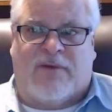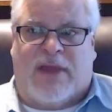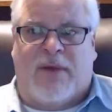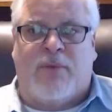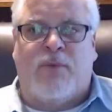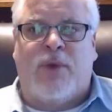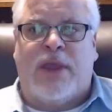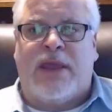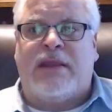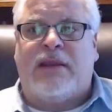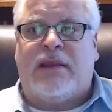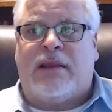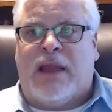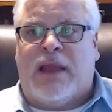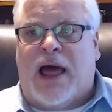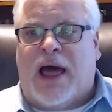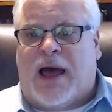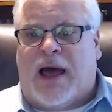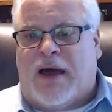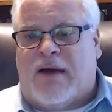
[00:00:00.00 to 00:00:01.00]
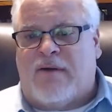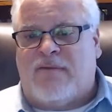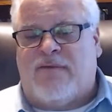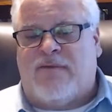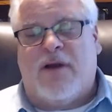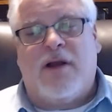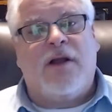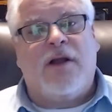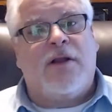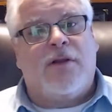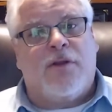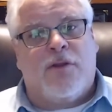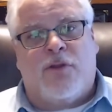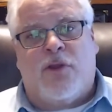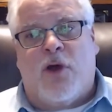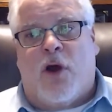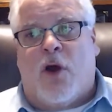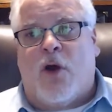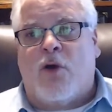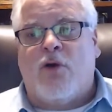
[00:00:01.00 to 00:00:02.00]
And we love
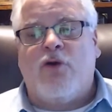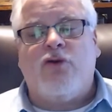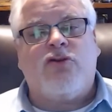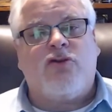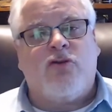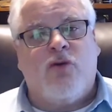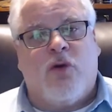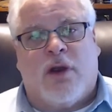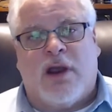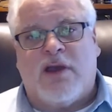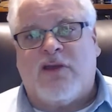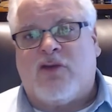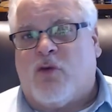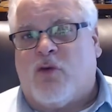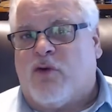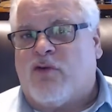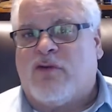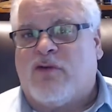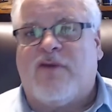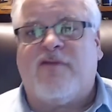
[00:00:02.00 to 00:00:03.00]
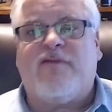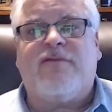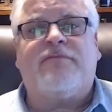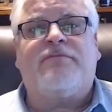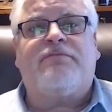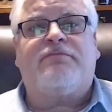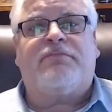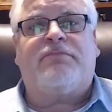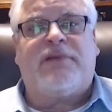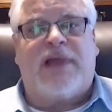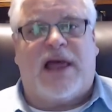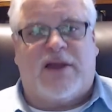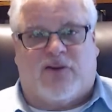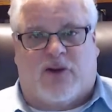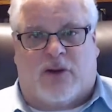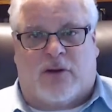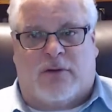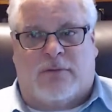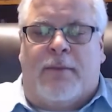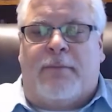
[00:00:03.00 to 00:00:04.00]
those who are a source of
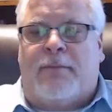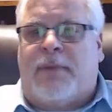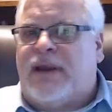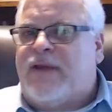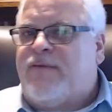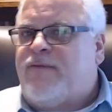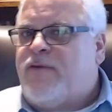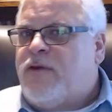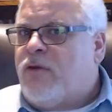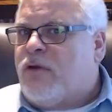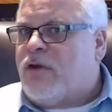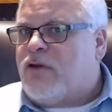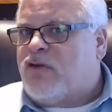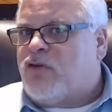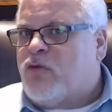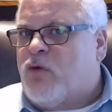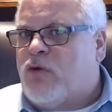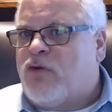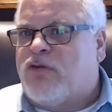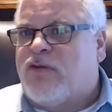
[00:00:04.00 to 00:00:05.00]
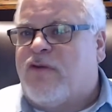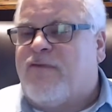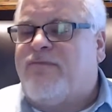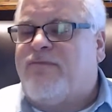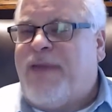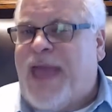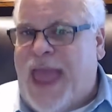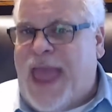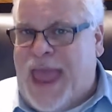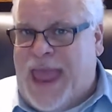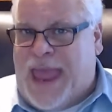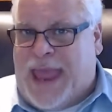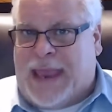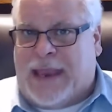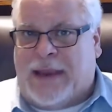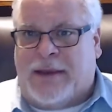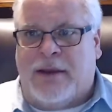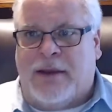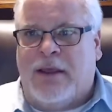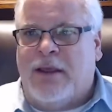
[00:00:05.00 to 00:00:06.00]
pleasure. But if you're a source of
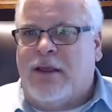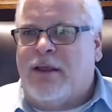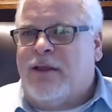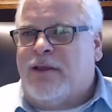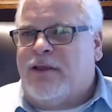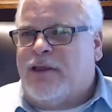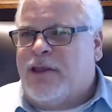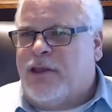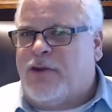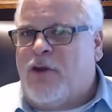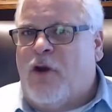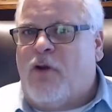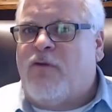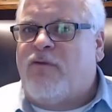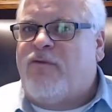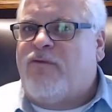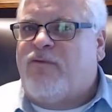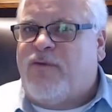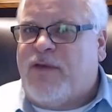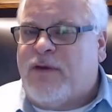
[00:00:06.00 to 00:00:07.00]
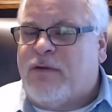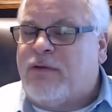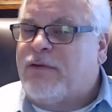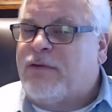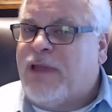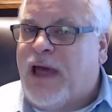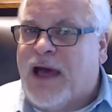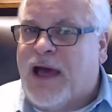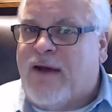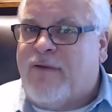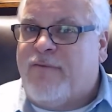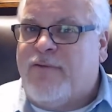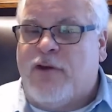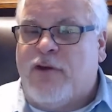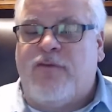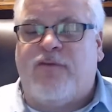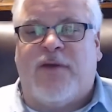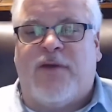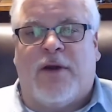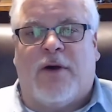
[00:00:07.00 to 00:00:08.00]
pain, you don't feel love,
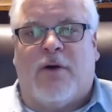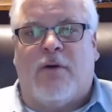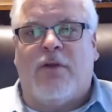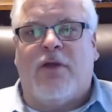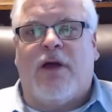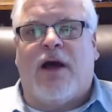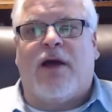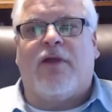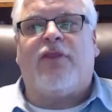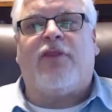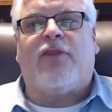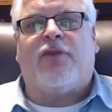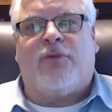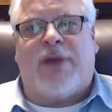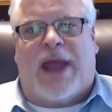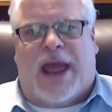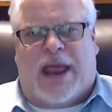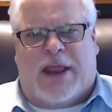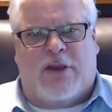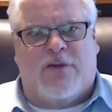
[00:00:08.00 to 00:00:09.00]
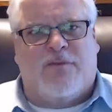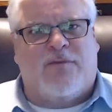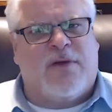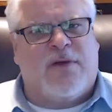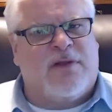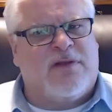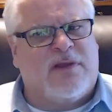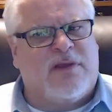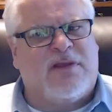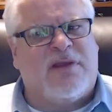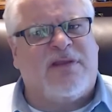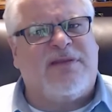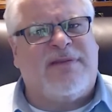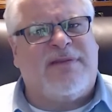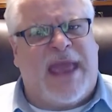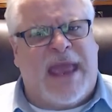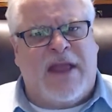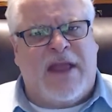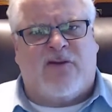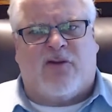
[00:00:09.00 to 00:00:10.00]
you feel threat. You feel a sense of
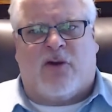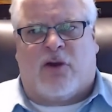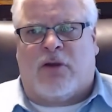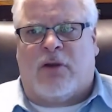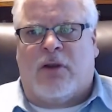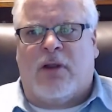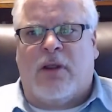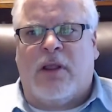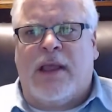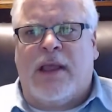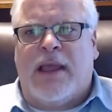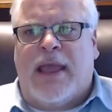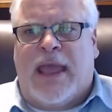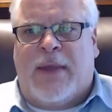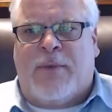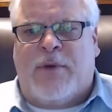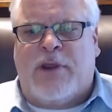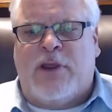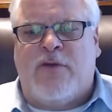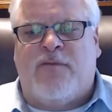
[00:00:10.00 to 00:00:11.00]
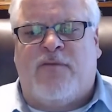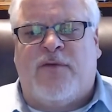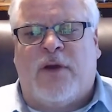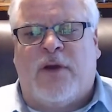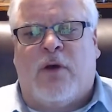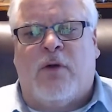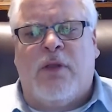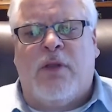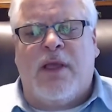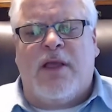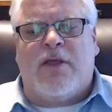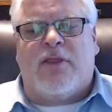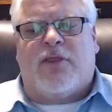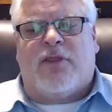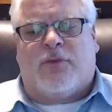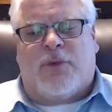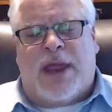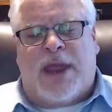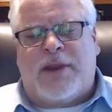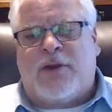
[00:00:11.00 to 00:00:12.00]
danger. And when you feel
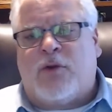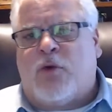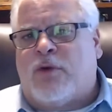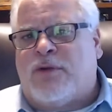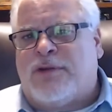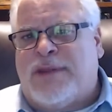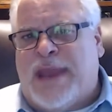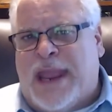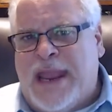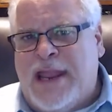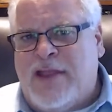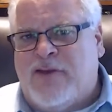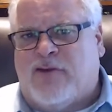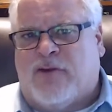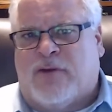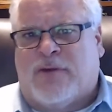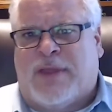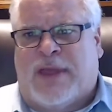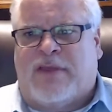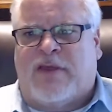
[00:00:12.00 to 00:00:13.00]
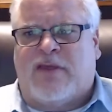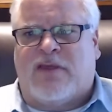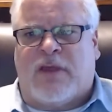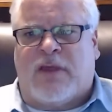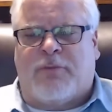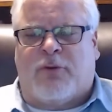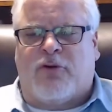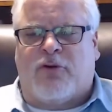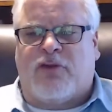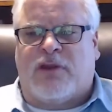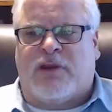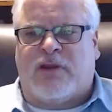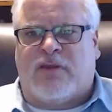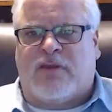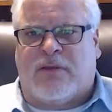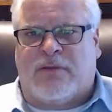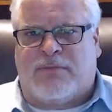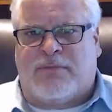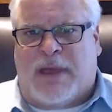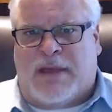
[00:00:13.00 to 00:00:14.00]
threatened or danger, that this other person is
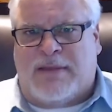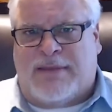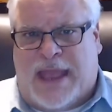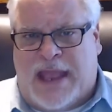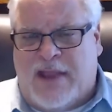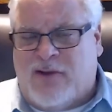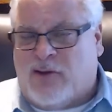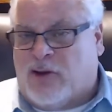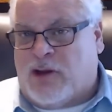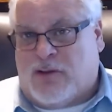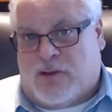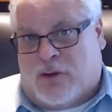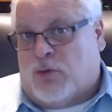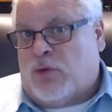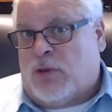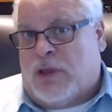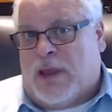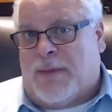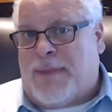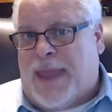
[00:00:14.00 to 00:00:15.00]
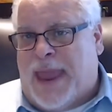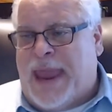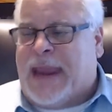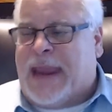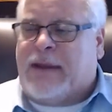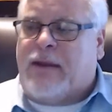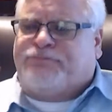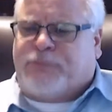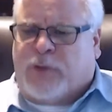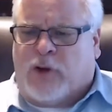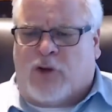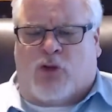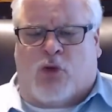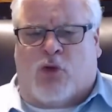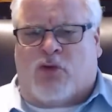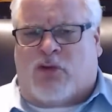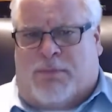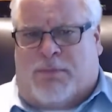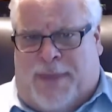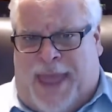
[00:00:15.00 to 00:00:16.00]
a danger because they're really a pain, they're a
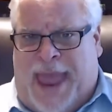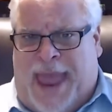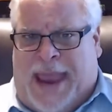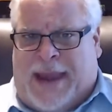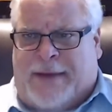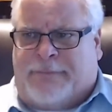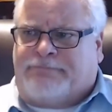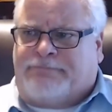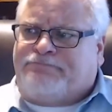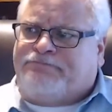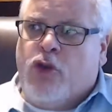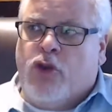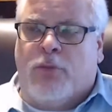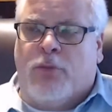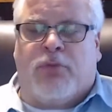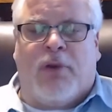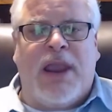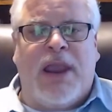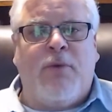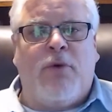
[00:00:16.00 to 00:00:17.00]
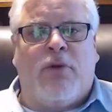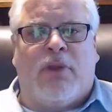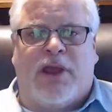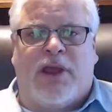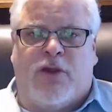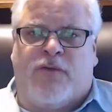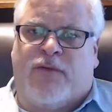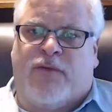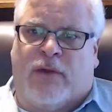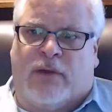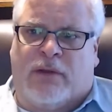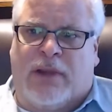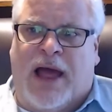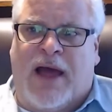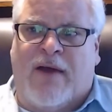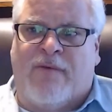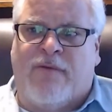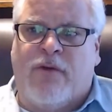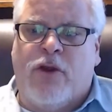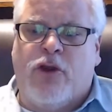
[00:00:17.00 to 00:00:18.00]
source of pain, your brain won't let you feel
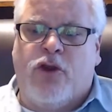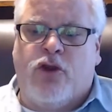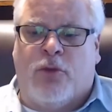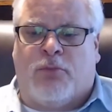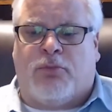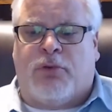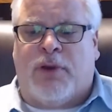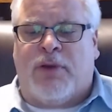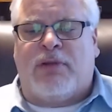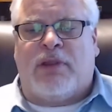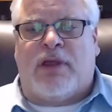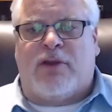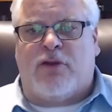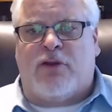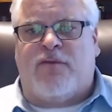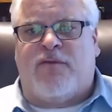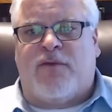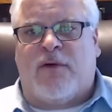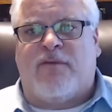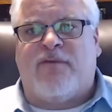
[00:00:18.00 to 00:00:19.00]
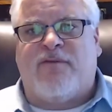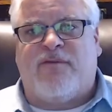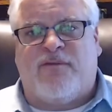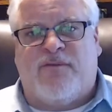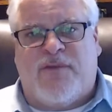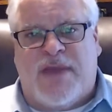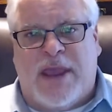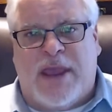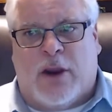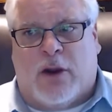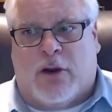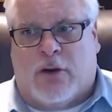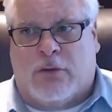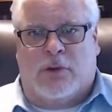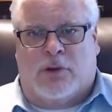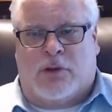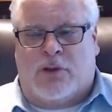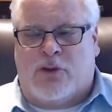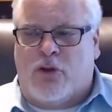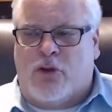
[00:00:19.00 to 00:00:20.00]
love. Your brain will let you feel fear
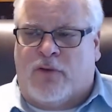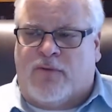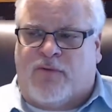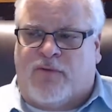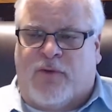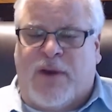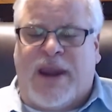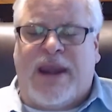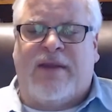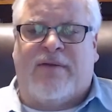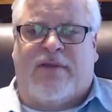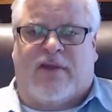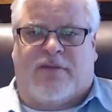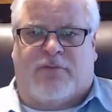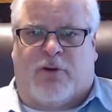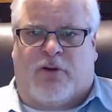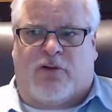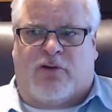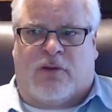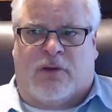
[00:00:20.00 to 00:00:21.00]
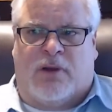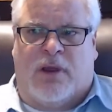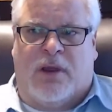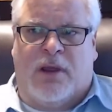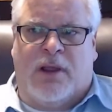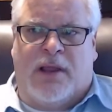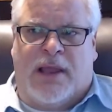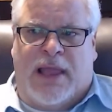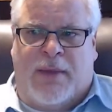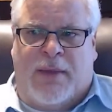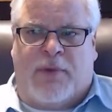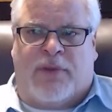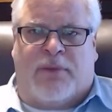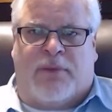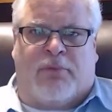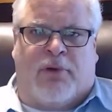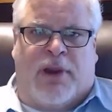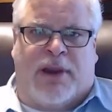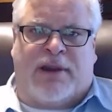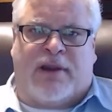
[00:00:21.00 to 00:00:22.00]
because you're afraid of this person. And what the
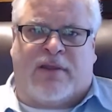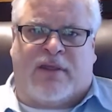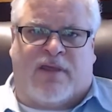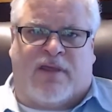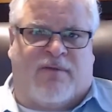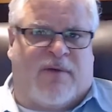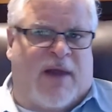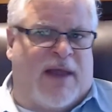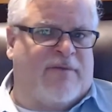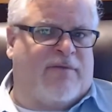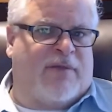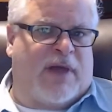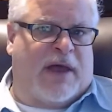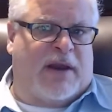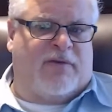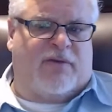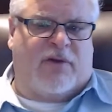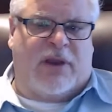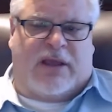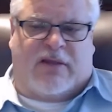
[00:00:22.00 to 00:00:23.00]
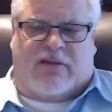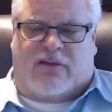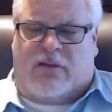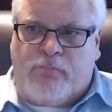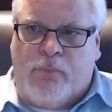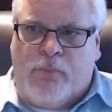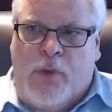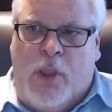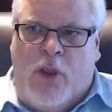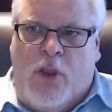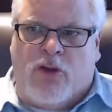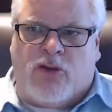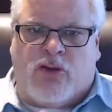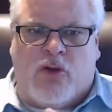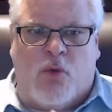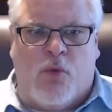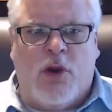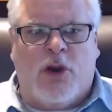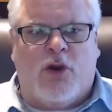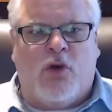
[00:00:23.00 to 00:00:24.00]
brain does is fight, flight, or freeze.
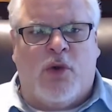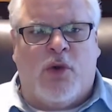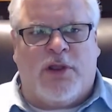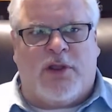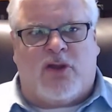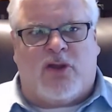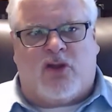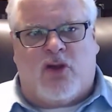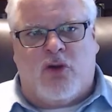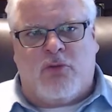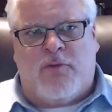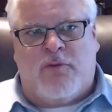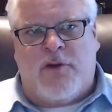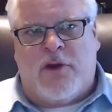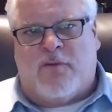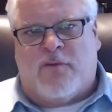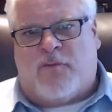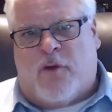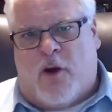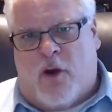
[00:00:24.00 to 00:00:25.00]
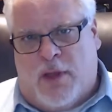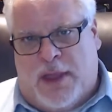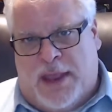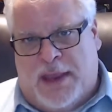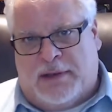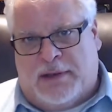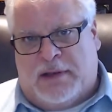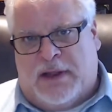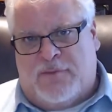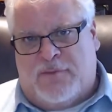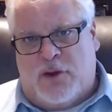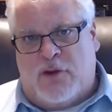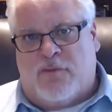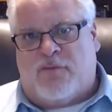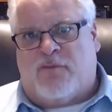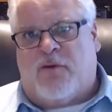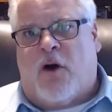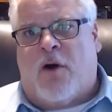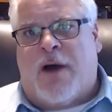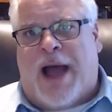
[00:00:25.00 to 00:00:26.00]
So we're going to assume if you can fall in love, you can
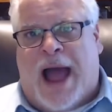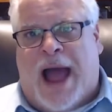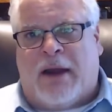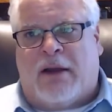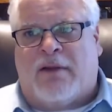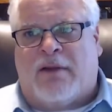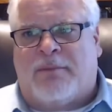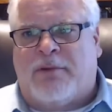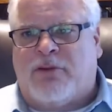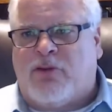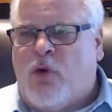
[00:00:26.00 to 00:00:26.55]
fall out of love.